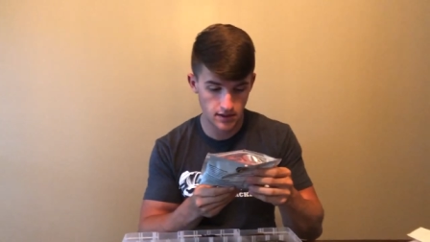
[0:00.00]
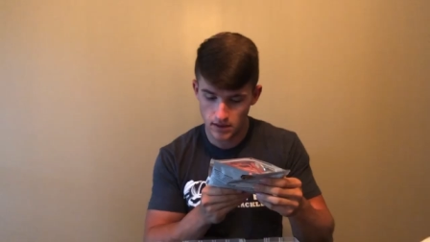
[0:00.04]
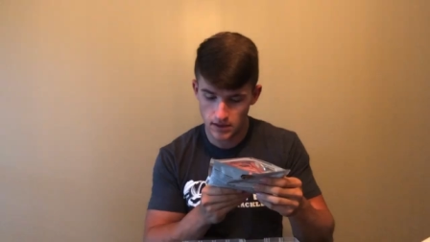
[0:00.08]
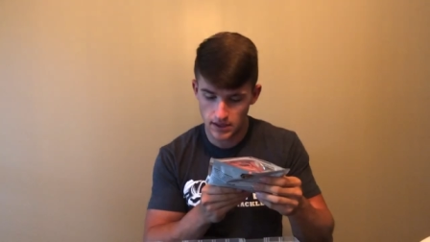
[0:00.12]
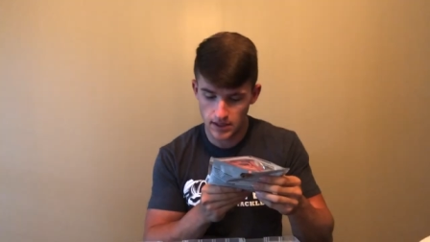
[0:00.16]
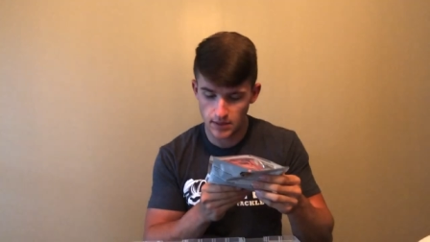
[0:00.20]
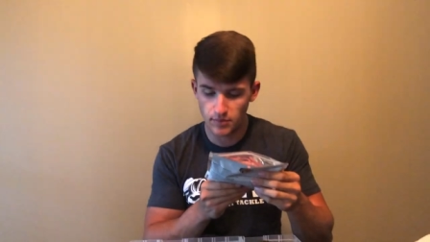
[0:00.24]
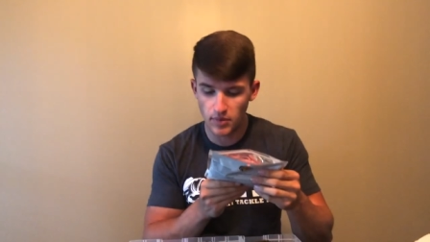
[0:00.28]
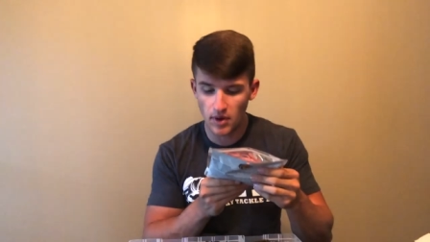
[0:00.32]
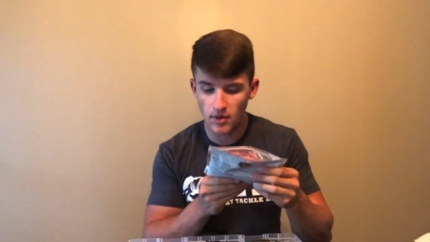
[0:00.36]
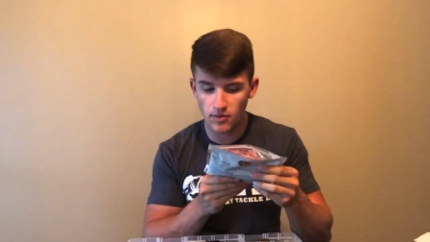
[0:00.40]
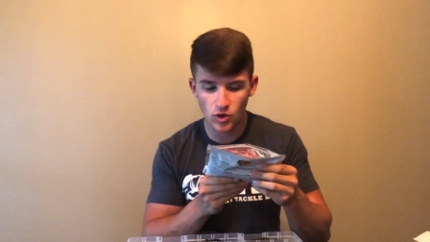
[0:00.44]

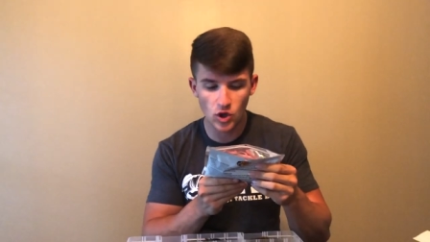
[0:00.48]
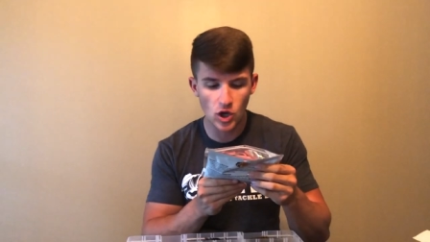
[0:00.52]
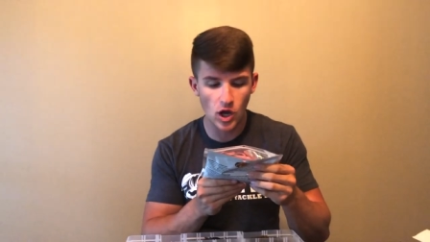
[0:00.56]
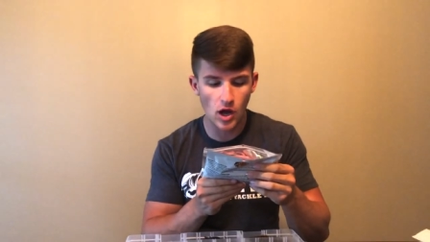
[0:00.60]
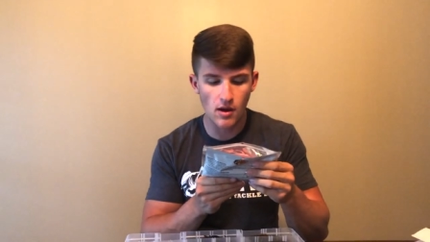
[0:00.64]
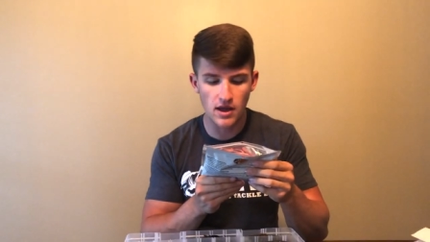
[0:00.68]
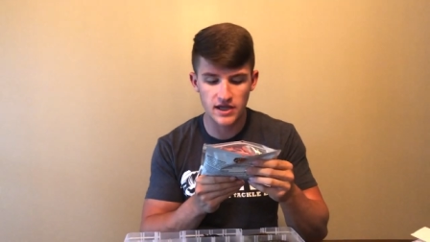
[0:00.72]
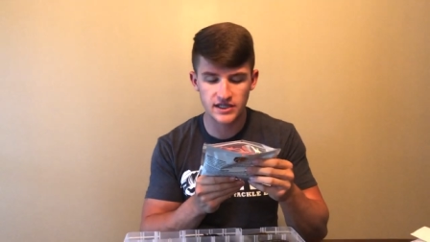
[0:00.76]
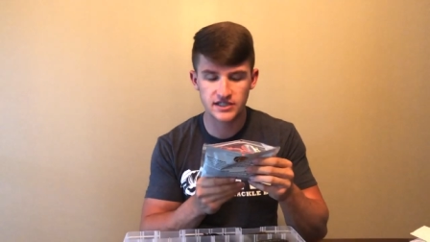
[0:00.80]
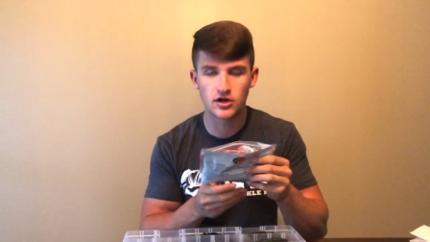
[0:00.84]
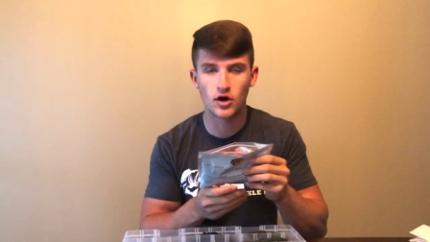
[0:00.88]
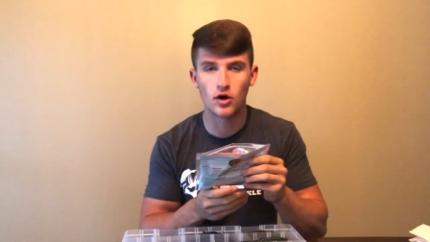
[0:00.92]
The
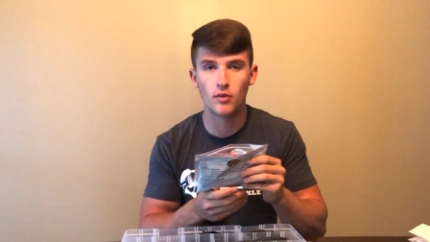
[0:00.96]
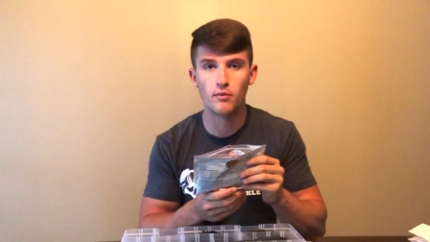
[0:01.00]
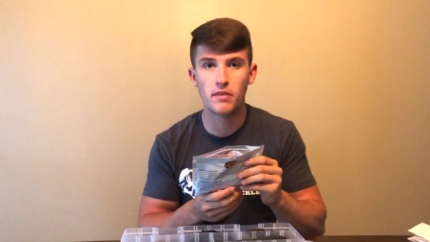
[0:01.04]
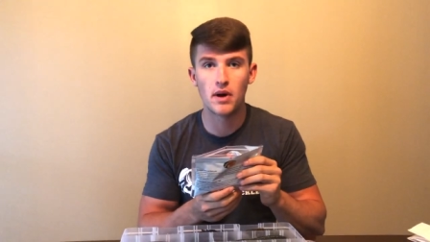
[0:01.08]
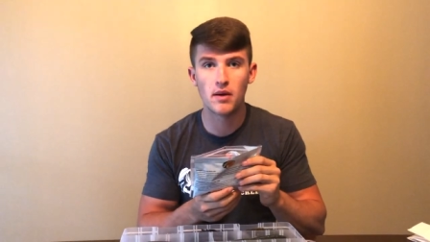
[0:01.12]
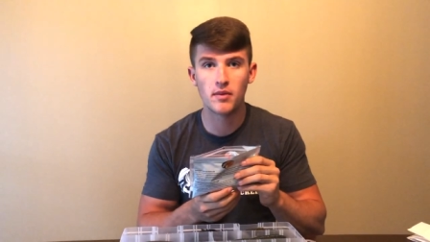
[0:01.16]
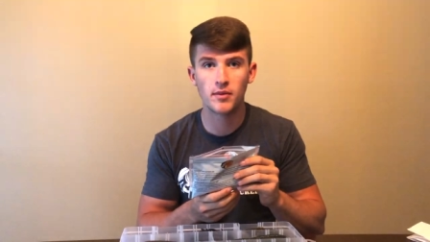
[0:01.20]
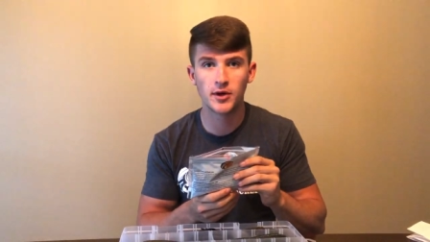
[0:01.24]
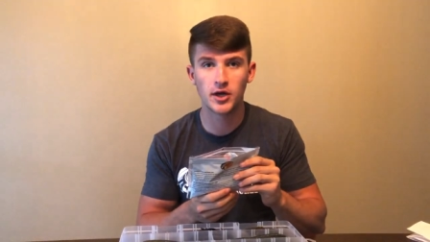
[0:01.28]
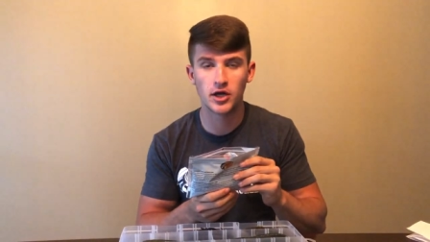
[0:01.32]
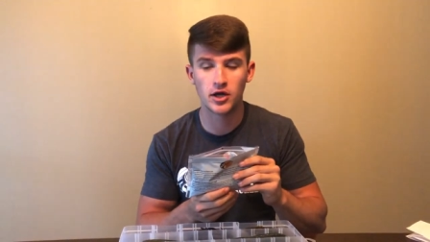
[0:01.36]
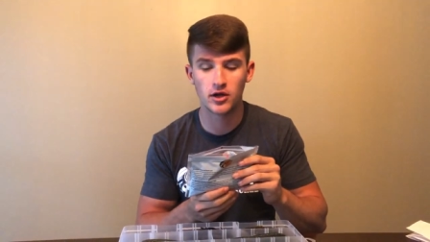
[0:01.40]
bubblegum is called
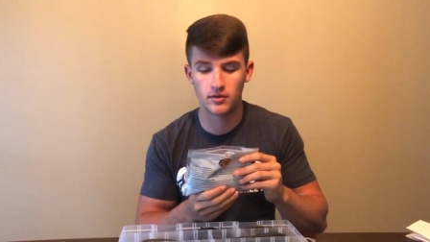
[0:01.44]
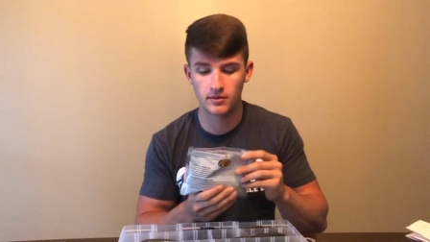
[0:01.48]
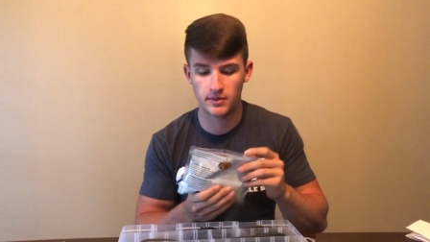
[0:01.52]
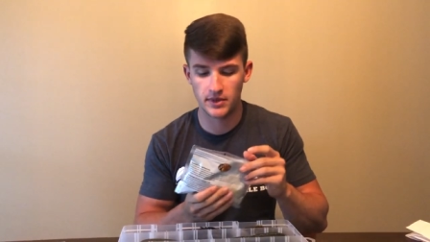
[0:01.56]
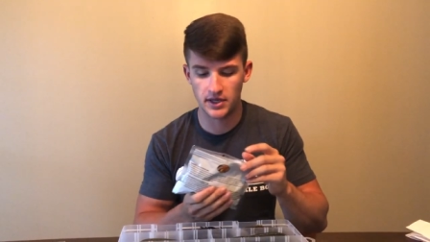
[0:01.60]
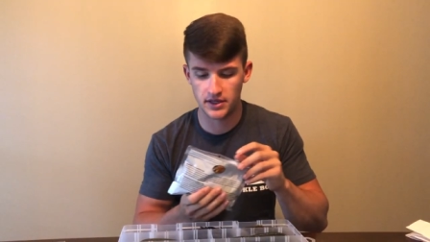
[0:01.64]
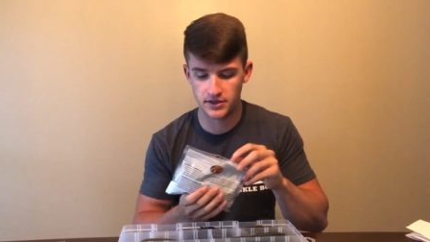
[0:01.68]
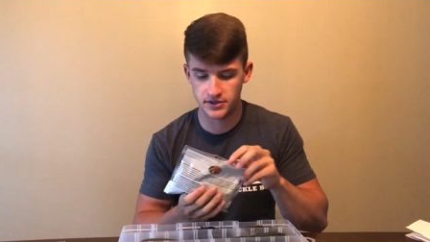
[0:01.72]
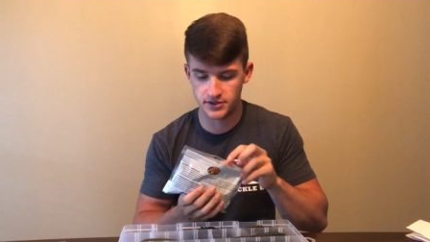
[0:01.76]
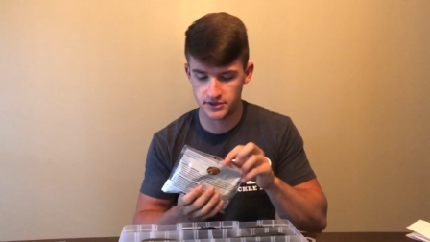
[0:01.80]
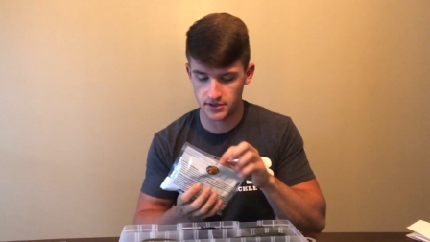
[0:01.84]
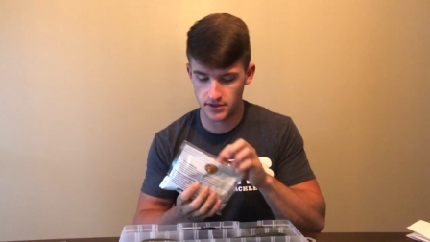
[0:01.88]
bubblegum
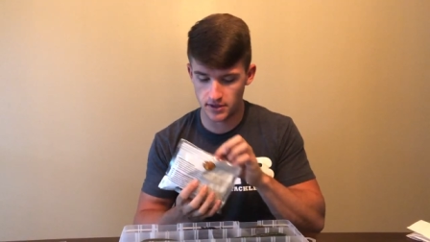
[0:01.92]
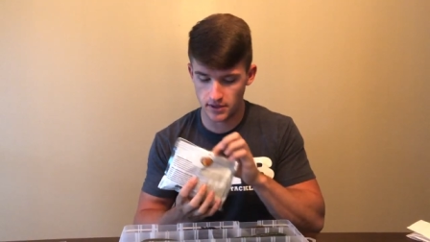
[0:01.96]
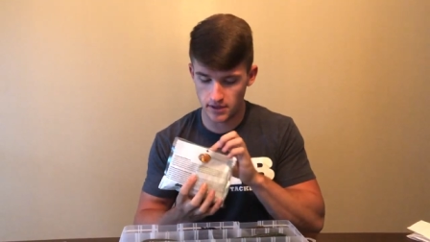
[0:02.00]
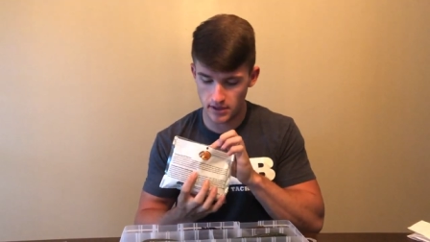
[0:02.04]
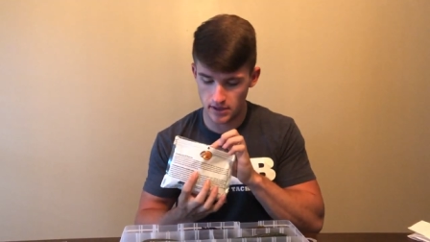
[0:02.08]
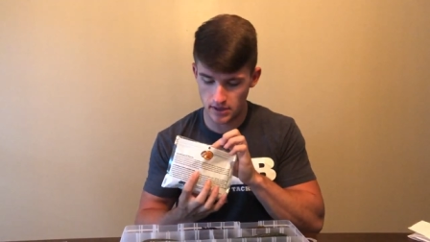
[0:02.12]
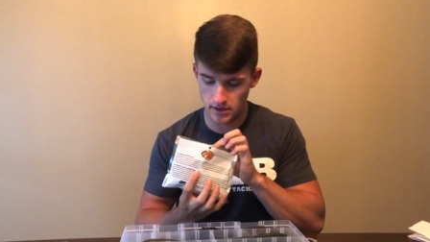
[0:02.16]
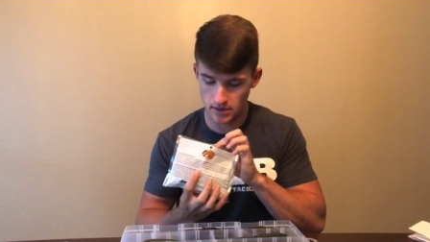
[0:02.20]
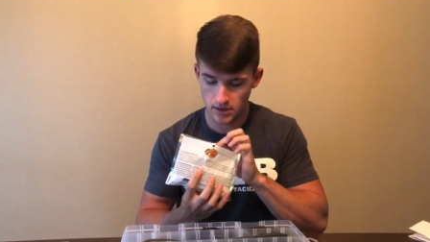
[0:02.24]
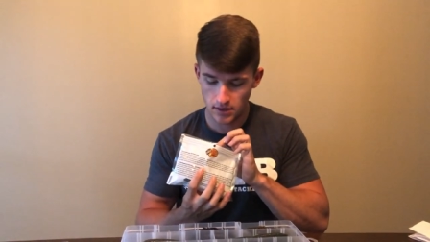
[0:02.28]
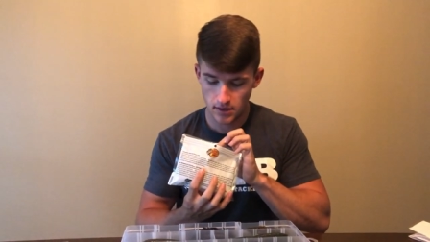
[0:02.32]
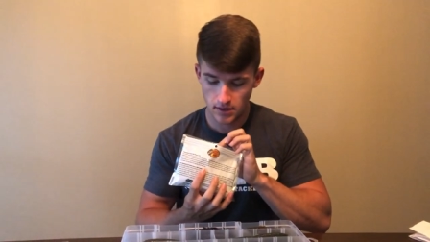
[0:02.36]
magic, all
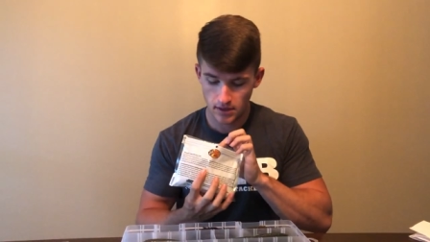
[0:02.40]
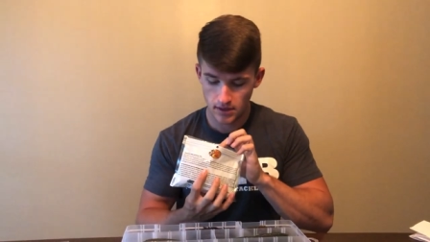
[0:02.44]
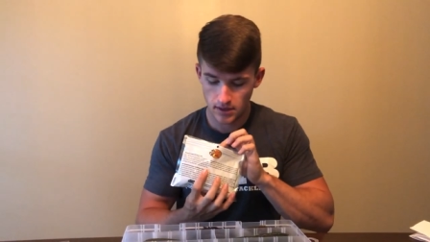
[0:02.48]
right?